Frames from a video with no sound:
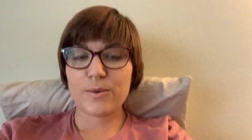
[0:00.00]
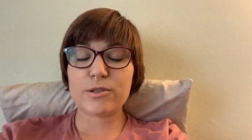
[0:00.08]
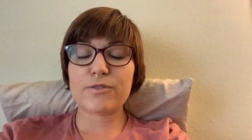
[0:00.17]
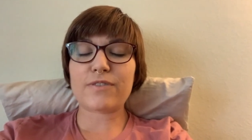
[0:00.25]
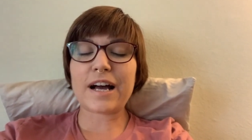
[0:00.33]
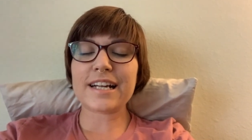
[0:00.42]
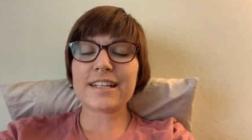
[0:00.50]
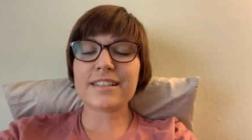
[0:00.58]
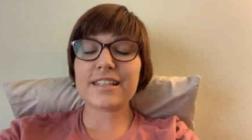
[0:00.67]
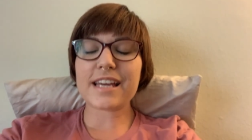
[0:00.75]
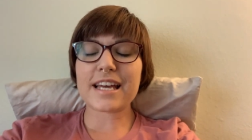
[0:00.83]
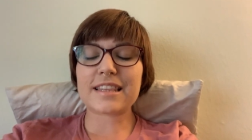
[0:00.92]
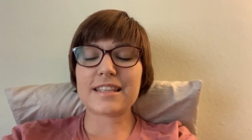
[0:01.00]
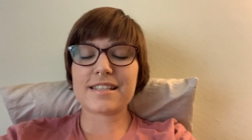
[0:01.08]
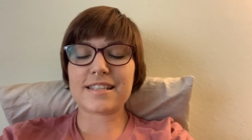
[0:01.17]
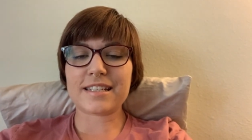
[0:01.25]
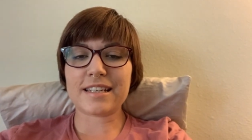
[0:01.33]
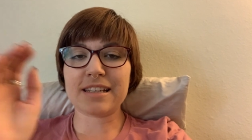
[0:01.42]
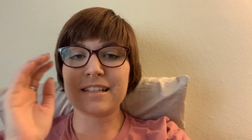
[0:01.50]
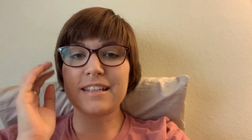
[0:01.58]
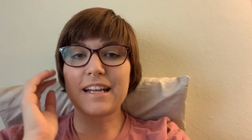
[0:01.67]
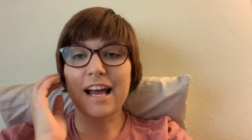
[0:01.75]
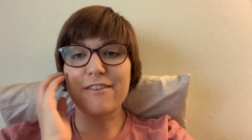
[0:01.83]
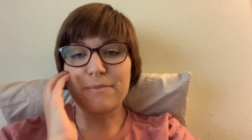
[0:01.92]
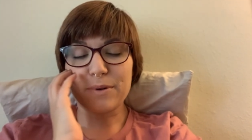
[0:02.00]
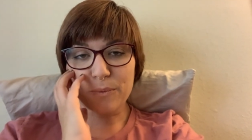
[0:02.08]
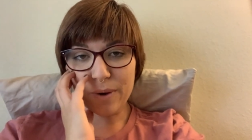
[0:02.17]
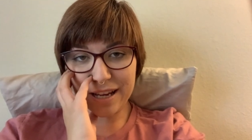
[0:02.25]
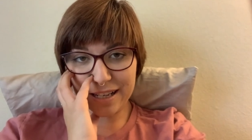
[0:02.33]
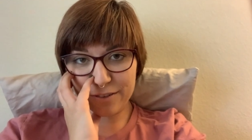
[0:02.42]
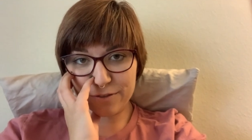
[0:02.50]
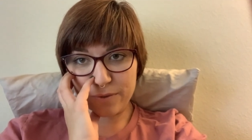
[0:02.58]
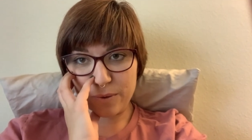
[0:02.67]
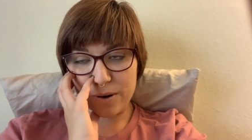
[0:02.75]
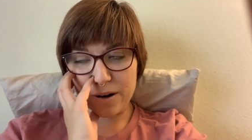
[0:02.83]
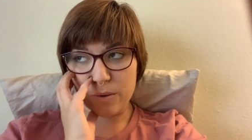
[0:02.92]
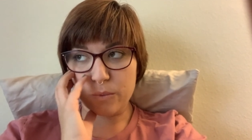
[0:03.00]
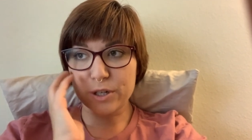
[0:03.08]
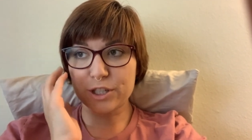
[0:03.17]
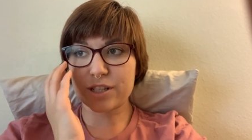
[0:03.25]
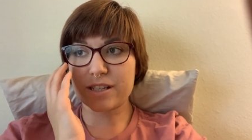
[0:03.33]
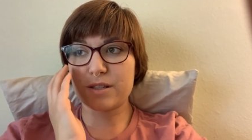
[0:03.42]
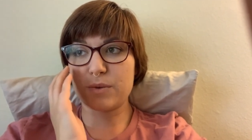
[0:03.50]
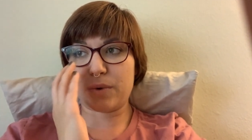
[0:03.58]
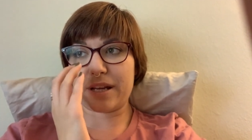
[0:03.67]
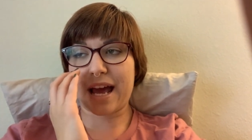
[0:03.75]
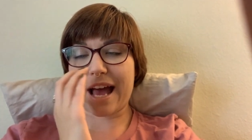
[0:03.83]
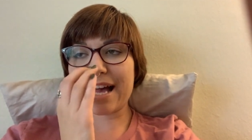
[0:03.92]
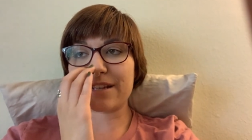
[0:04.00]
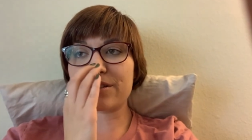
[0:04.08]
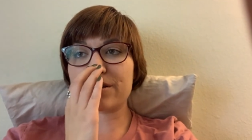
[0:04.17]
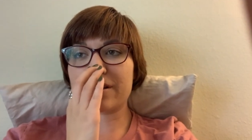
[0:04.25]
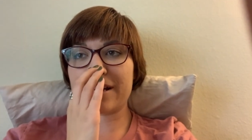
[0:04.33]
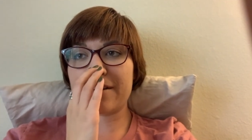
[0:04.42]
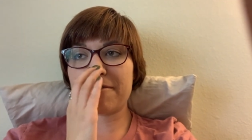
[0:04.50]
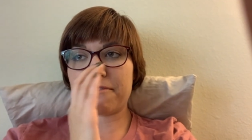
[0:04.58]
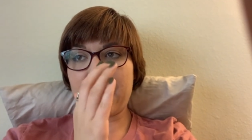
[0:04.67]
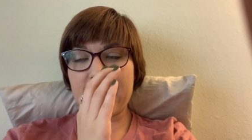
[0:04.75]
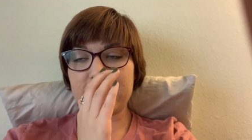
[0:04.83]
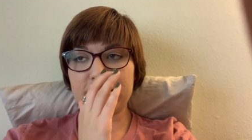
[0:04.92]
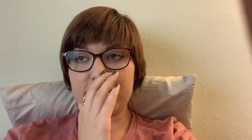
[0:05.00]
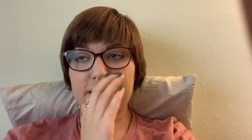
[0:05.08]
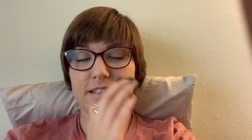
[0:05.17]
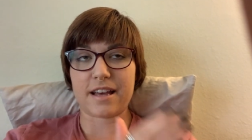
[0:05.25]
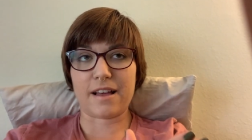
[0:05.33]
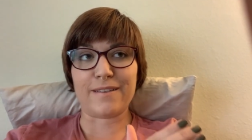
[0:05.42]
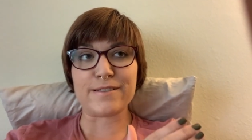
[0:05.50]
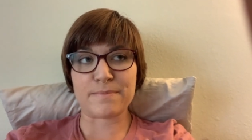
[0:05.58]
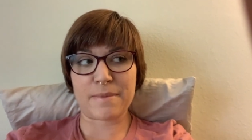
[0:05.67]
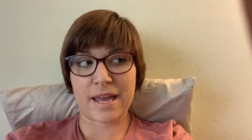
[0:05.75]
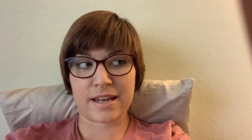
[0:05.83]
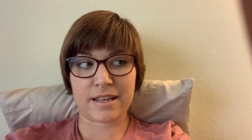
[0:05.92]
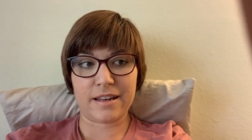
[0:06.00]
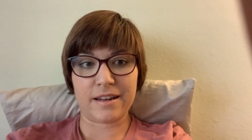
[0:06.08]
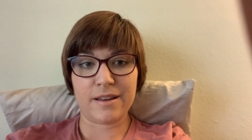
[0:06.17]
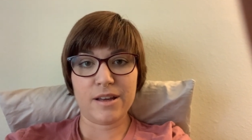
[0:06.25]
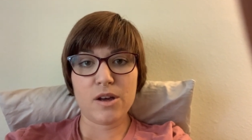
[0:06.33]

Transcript: We finally get the scene that I've been waiting for, which is when Asterin finally tells Manon